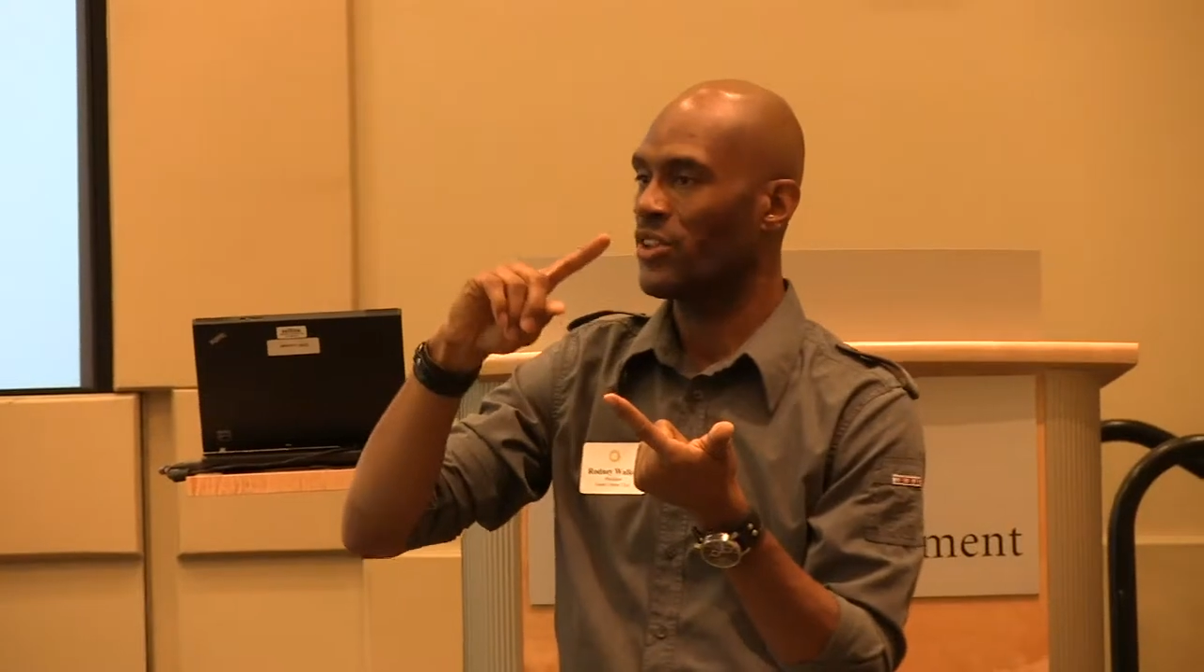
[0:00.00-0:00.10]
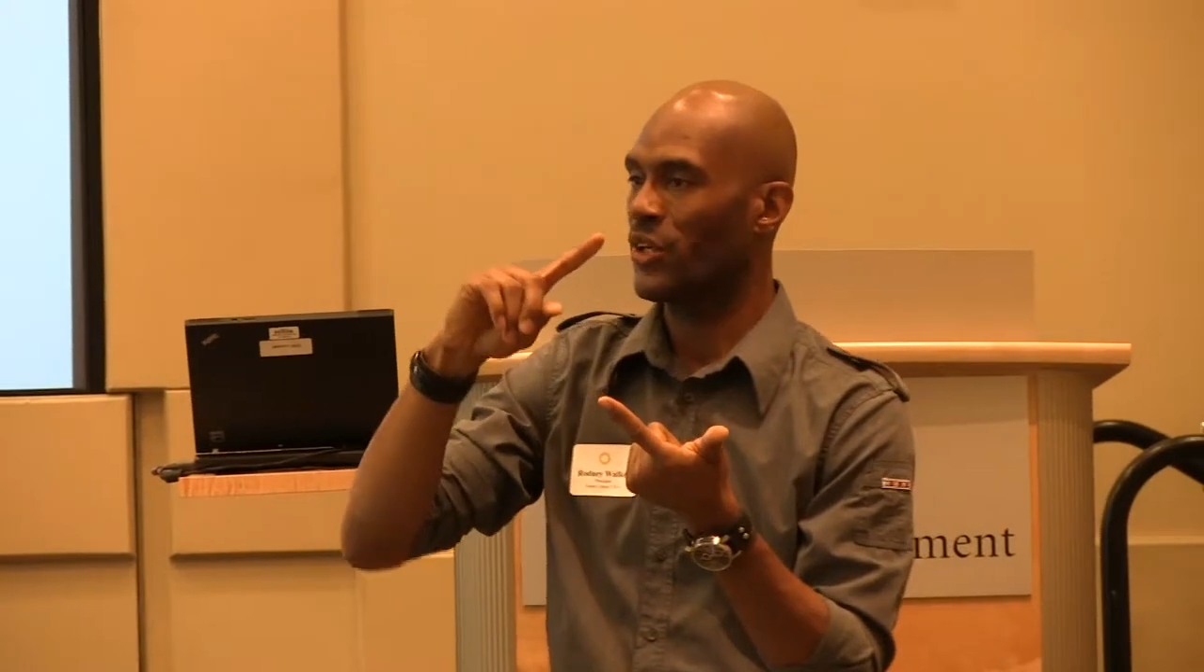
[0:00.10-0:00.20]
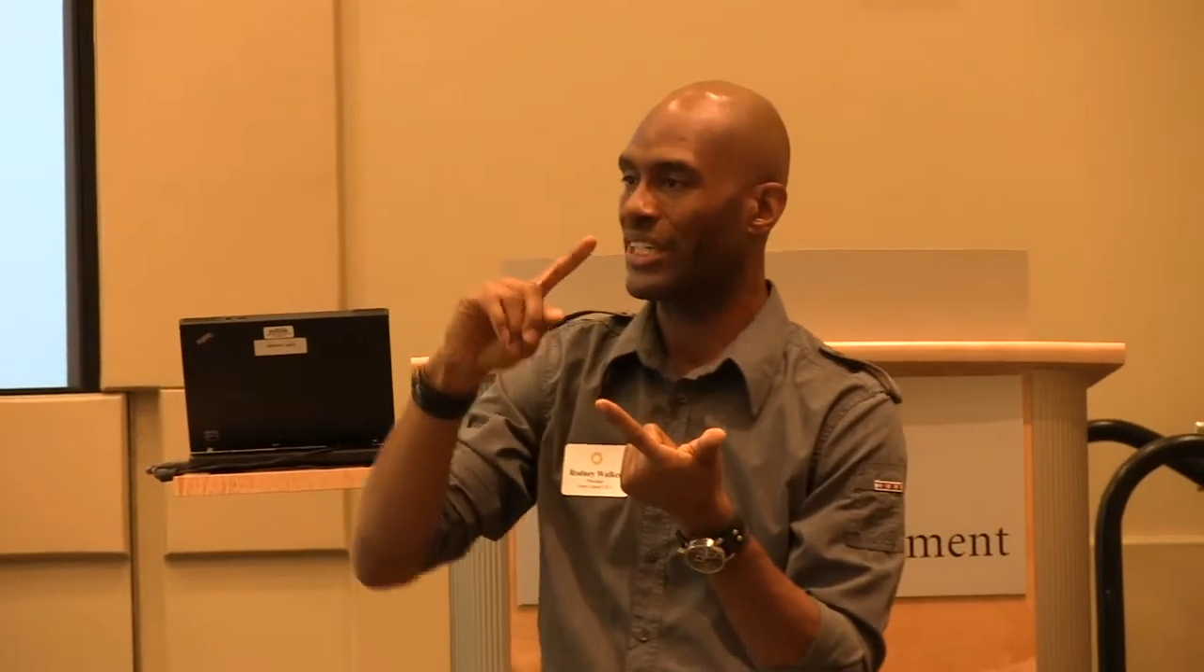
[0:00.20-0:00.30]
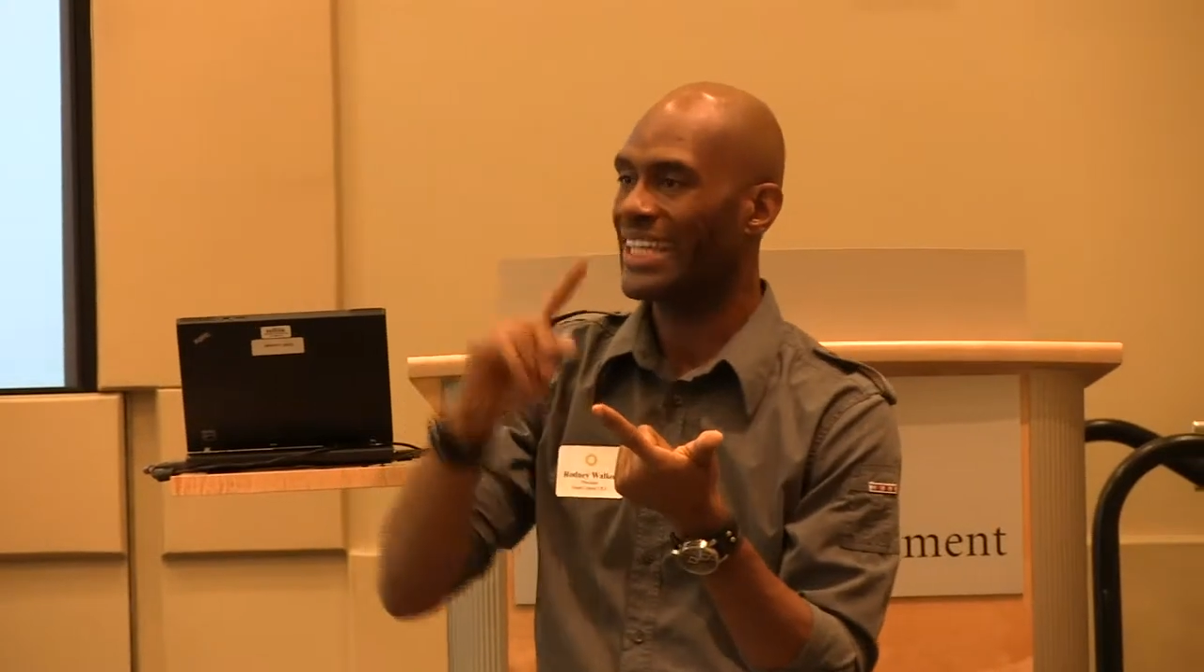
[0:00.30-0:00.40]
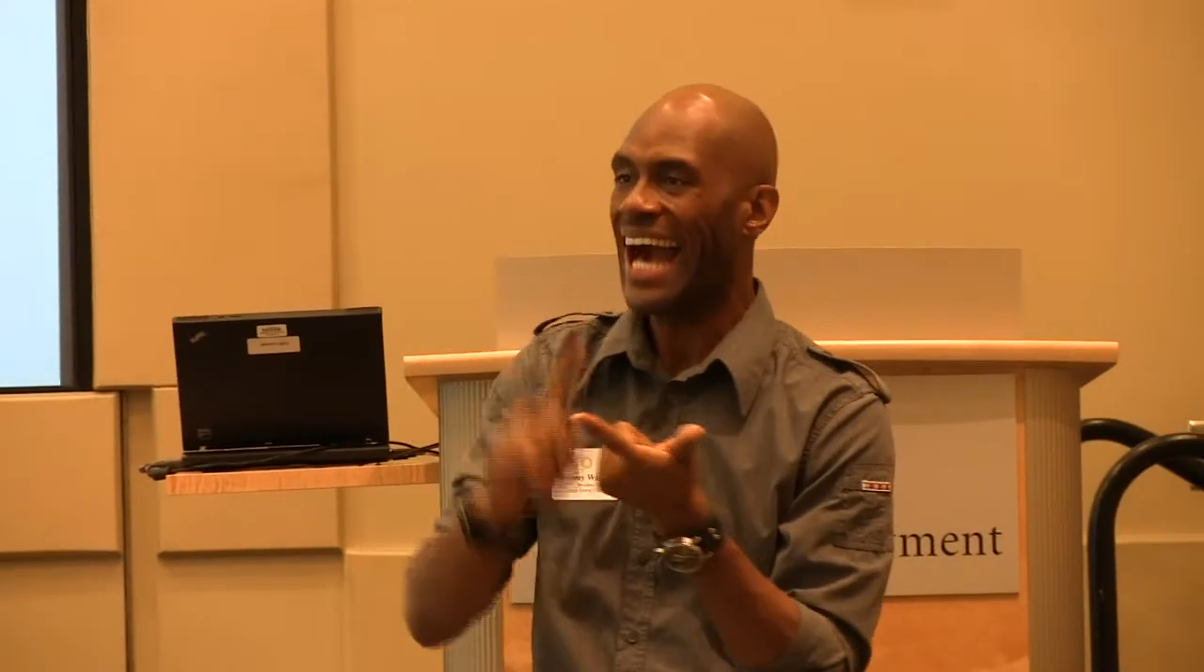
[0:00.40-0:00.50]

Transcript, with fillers: their